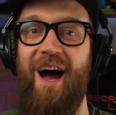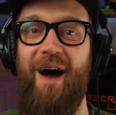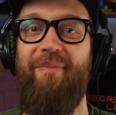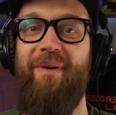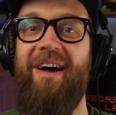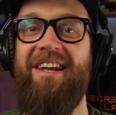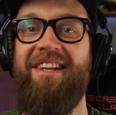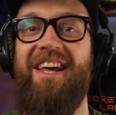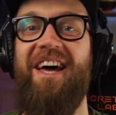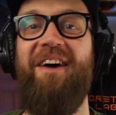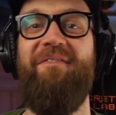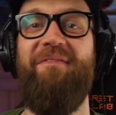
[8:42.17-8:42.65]
I
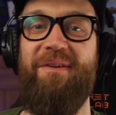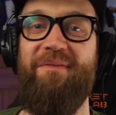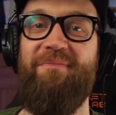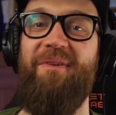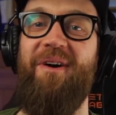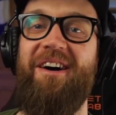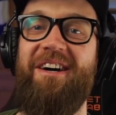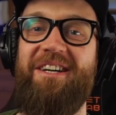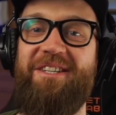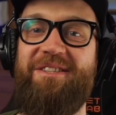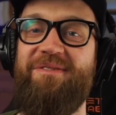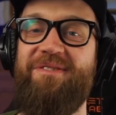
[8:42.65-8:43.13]
bet David
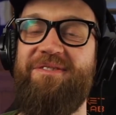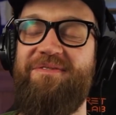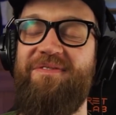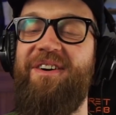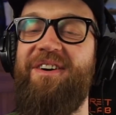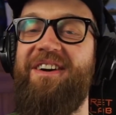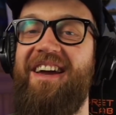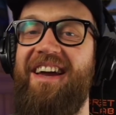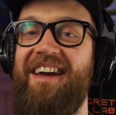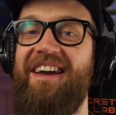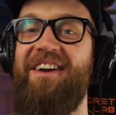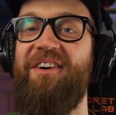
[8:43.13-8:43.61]
Moyes was
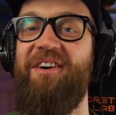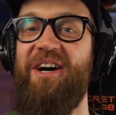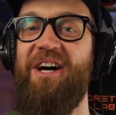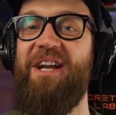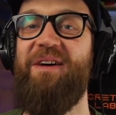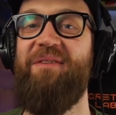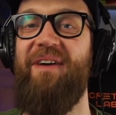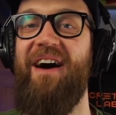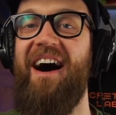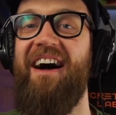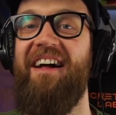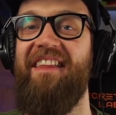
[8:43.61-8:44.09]
fucking gutted
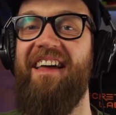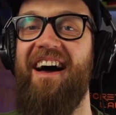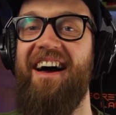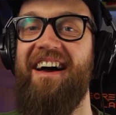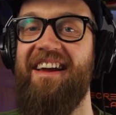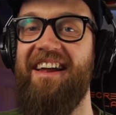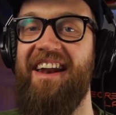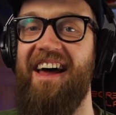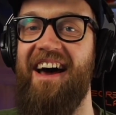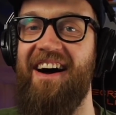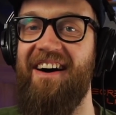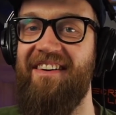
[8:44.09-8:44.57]
about that,
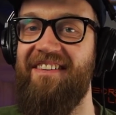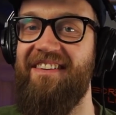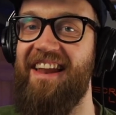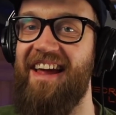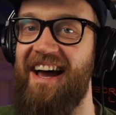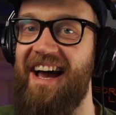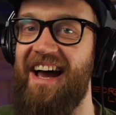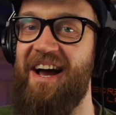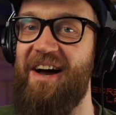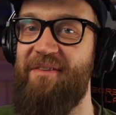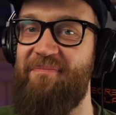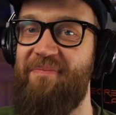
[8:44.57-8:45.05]
you know.
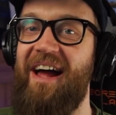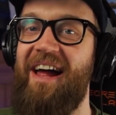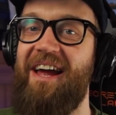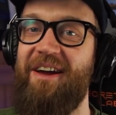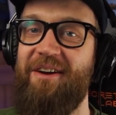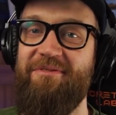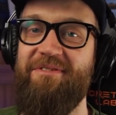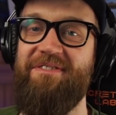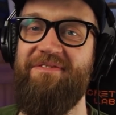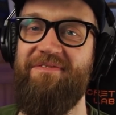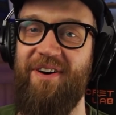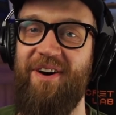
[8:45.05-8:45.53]
Like, I bet he
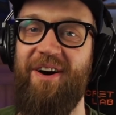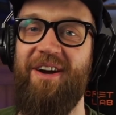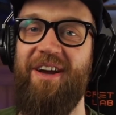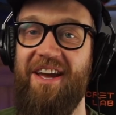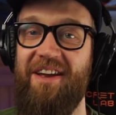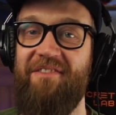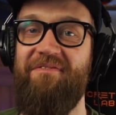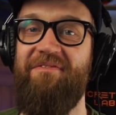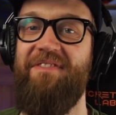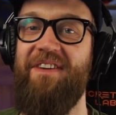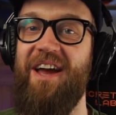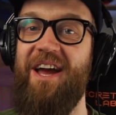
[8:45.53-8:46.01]
was
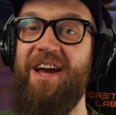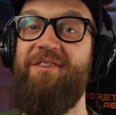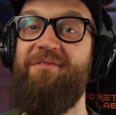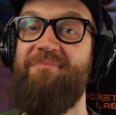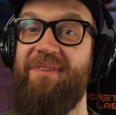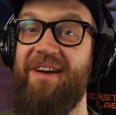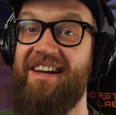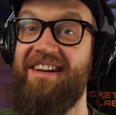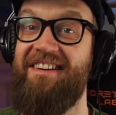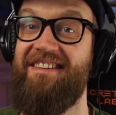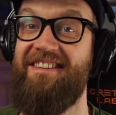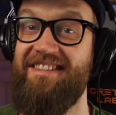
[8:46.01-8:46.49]
fucking
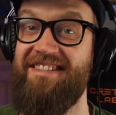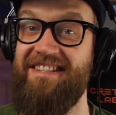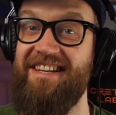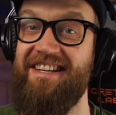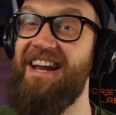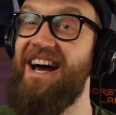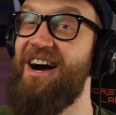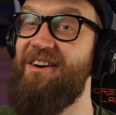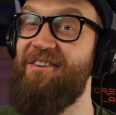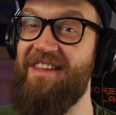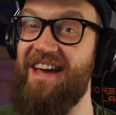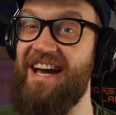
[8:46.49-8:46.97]
fuming. Because, you
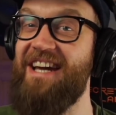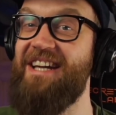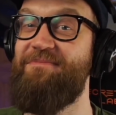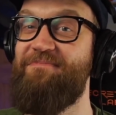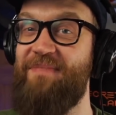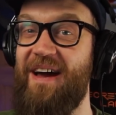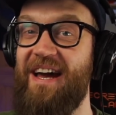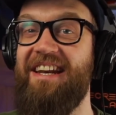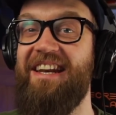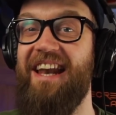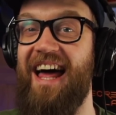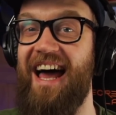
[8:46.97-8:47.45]
know, they
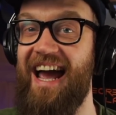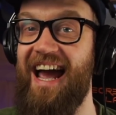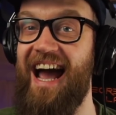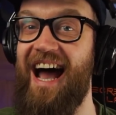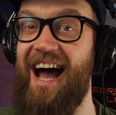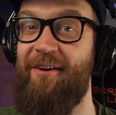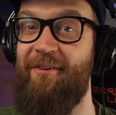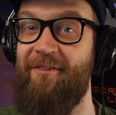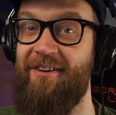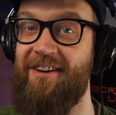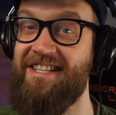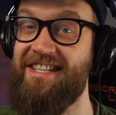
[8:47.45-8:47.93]
spend, like,
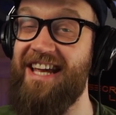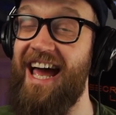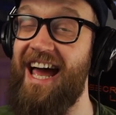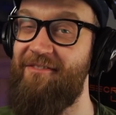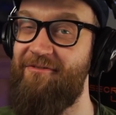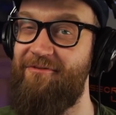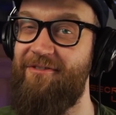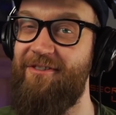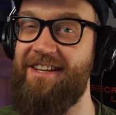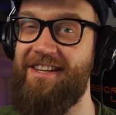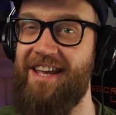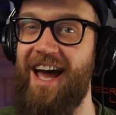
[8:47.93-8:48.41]
hours
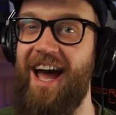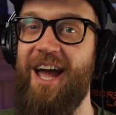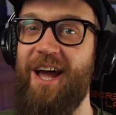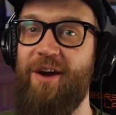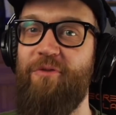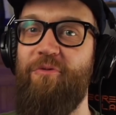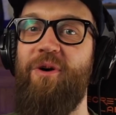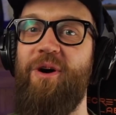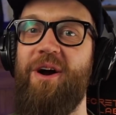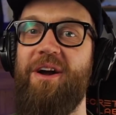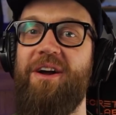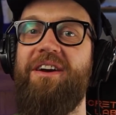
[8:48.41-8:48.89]
every day
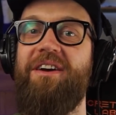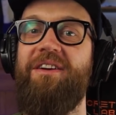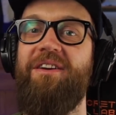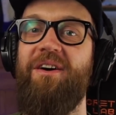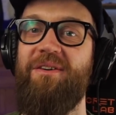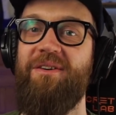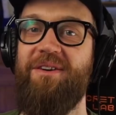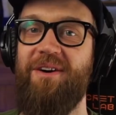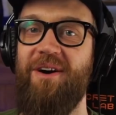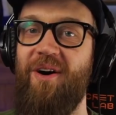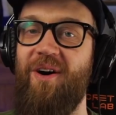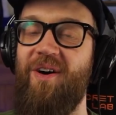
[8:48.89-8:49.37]
working
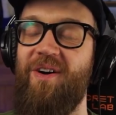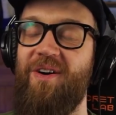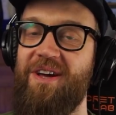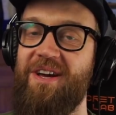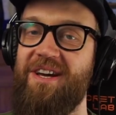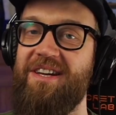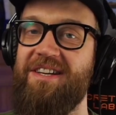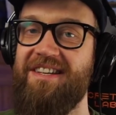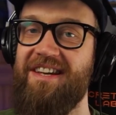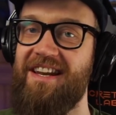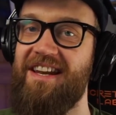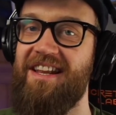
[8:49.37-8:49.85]
on
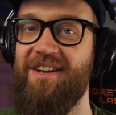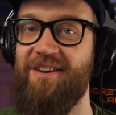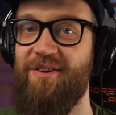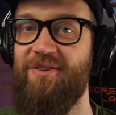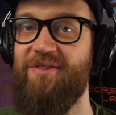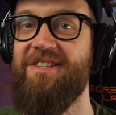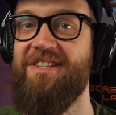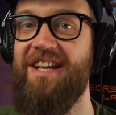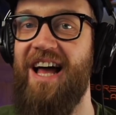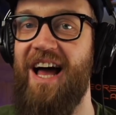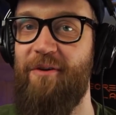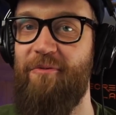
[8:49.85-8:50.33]
corners. And it
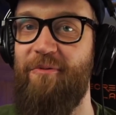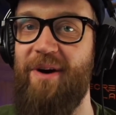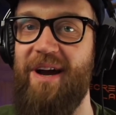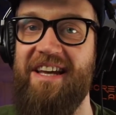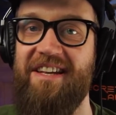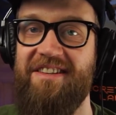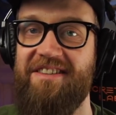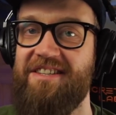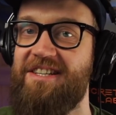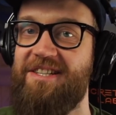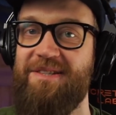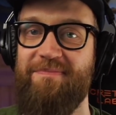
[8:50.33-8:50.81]
looks like we
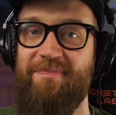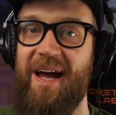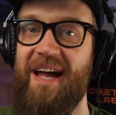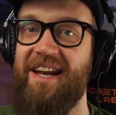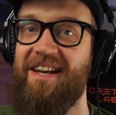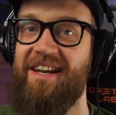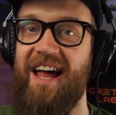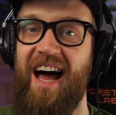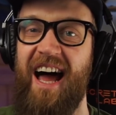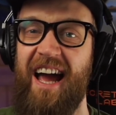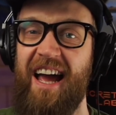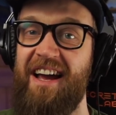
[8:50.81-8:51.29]
just
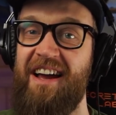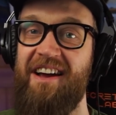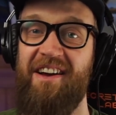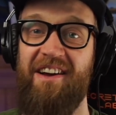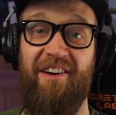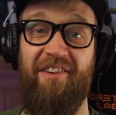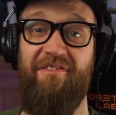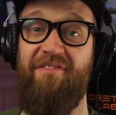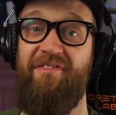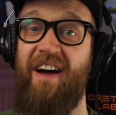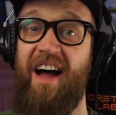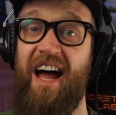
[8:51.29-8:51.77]
spend, like,
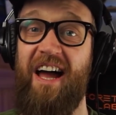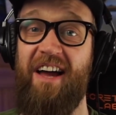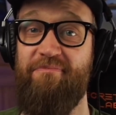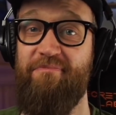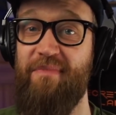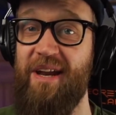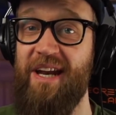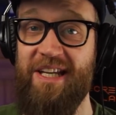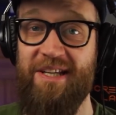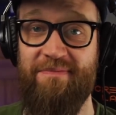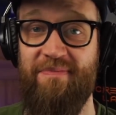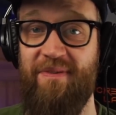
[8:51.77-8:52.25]
5
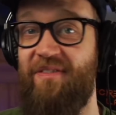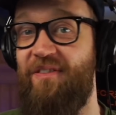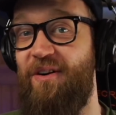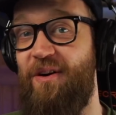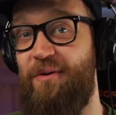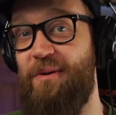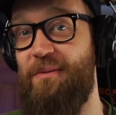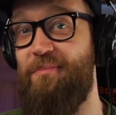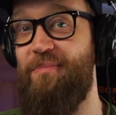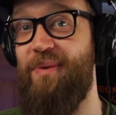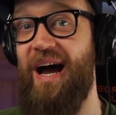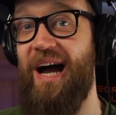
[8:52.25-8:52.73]
minutes before
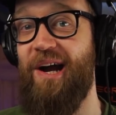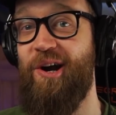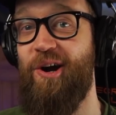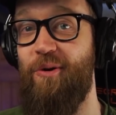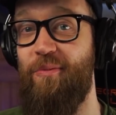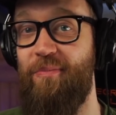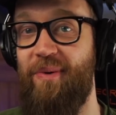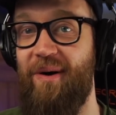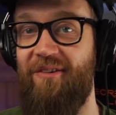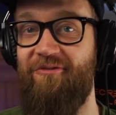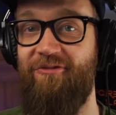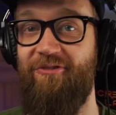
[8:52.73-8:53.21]
we pack
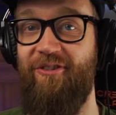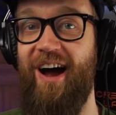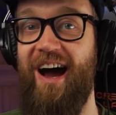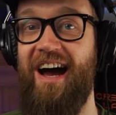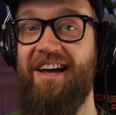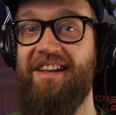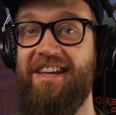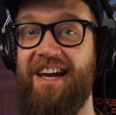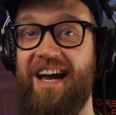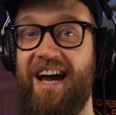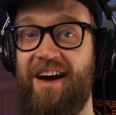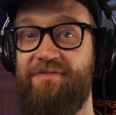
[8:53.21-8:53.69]
up on
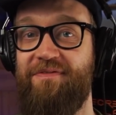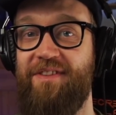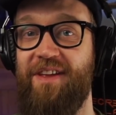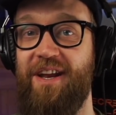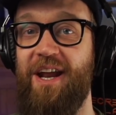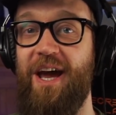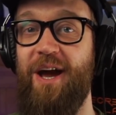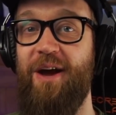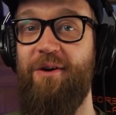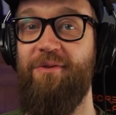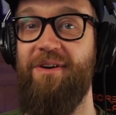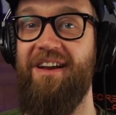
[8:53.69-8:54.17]
Friday
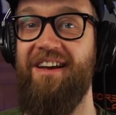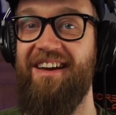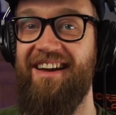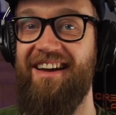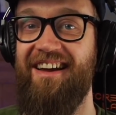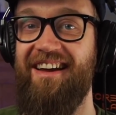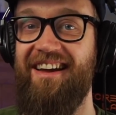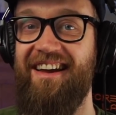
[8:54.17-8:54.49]
afternoon.